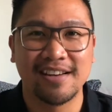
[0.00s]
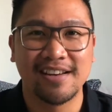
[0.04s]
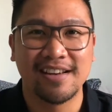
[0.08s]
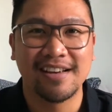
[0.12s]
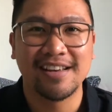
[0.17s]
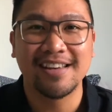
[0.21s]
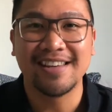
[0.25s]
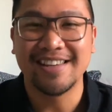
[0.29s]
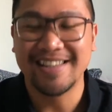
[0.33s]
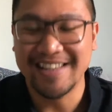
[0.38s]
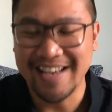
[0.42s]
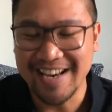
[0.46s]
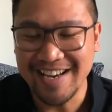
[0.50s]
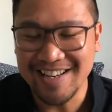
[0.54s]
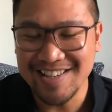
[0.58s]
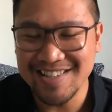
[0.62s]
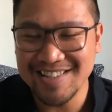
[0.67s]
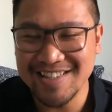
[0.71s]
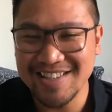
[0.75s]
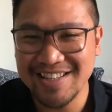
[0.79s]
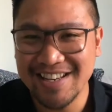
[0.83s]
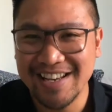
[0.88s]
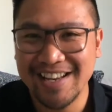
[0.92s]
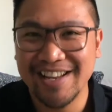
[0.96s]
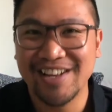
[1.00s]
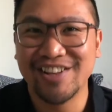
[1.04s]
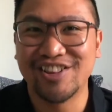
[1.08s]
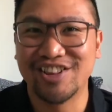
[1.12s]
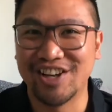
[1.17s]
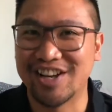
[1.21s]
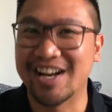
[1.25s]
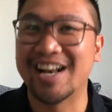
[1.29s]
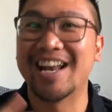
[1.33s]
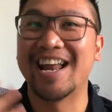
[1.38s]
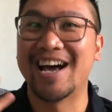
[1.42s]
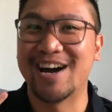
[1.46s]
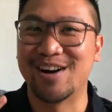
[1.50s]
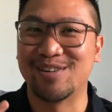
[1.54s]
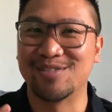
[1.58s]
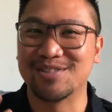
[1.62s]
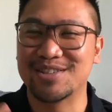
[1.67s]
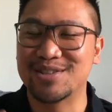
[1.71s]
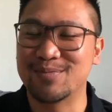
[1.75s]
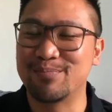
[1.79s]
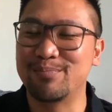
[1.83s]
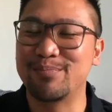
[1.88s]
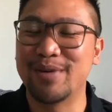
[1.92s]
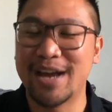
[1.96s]
Yes, the
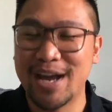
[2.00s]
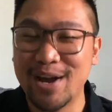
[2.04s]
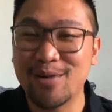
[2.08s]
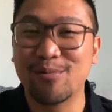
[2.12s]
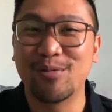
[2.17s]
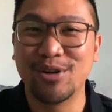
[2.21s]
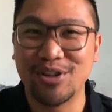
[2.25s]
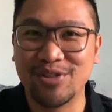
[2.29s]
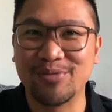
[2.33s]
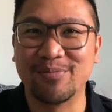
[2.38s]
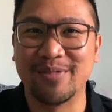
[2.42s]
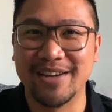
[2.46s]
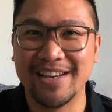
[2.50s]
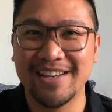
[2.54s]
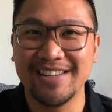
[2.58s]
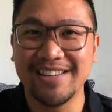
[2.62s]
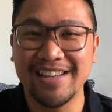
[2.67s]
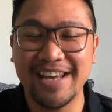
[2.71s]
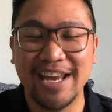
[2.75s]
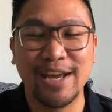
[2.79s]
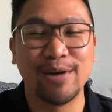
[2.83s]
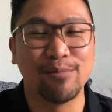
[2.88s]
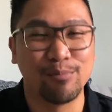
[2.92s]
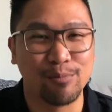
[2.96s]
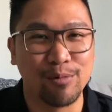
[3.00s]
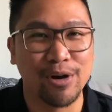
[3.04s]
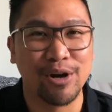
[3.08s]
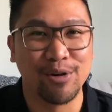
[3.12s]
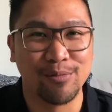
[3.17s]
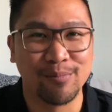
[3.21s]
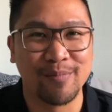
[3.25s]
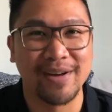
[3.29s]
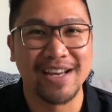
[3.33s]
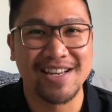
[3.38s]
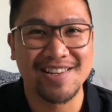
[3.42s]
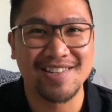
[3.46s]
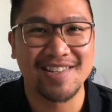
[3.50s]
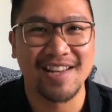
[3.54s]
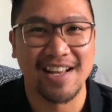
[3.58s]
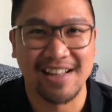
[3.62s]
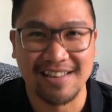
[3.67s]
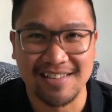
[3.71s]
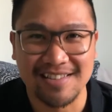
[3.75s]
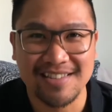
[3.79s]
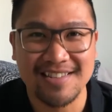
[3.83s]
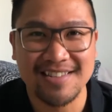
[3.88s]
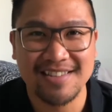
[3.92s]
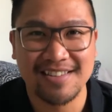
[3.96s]
clouds. Bear with me, it will make
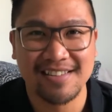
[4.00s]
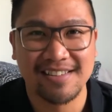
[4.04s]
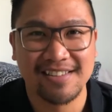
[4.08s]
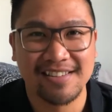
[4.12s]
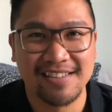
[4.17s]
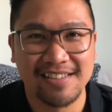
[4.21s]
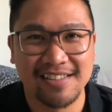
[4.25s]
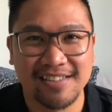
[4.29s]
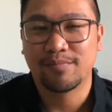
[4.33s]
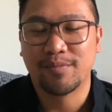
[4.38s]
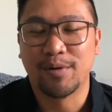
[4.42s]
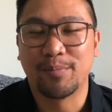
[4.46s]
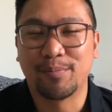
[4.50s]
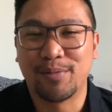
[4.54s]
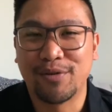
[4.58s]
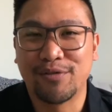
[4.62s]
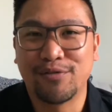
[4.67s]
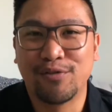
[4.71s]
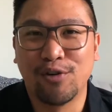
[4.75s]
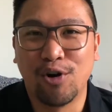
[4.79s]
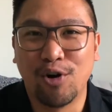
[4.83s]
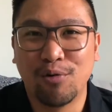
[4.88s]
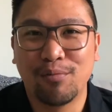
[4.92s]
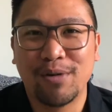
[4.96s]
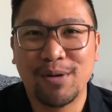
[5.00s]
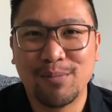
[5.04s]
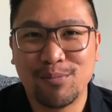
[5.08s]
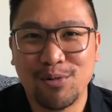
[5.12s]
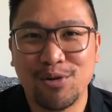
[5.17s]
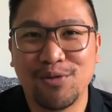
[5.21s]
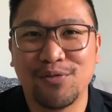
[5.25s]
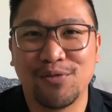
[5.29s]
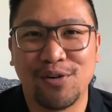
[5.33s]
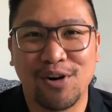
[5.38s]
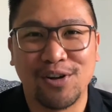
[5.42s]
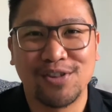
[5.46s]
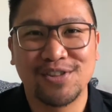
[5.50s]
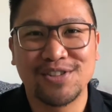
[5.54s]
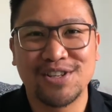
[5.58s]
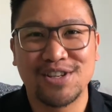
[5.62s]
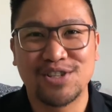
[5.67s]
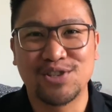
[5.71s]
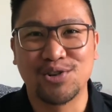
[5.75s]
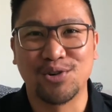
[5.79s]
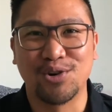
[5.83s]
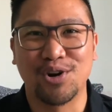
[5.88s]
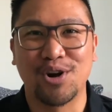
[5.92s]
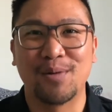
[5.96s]
sense. But before we move on to
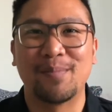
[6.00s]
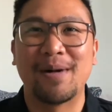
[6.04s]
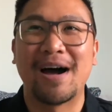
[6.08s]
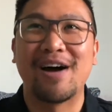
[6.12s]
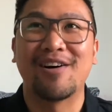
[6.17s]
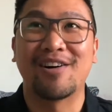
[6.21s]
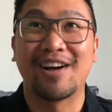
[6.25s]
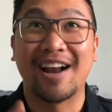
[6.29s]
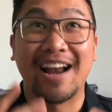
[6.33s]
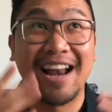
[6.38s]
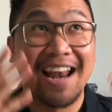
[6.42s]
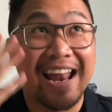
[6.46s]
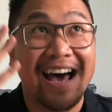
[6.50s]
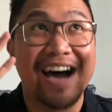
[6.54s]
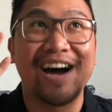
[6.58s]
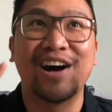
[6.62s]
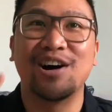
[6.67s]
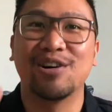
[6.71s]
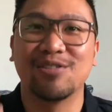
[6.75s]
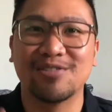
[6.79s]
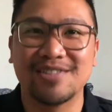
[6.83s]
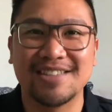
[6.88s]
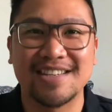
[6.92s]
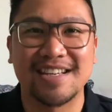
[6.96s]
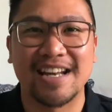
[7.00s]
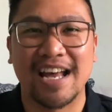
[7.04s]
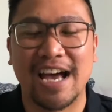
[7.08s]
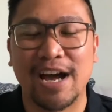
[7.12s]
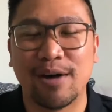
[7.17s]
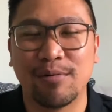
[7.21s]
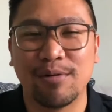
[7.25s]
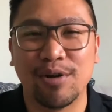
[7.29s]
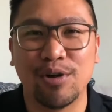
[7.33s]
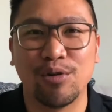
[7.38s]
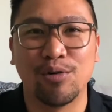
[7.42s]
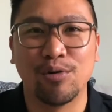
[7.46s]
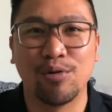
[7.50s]
talk about clouds and how it all